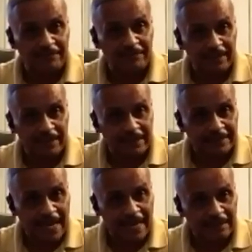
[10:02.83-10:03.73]
it here like
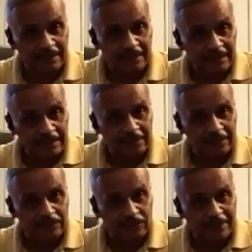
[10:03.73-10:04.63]
that, you
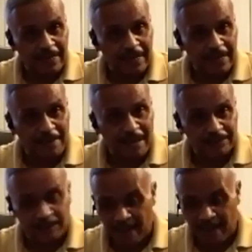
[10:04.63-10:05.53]
know. So you got to bounce
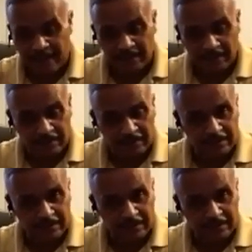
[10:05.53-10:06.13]
it back so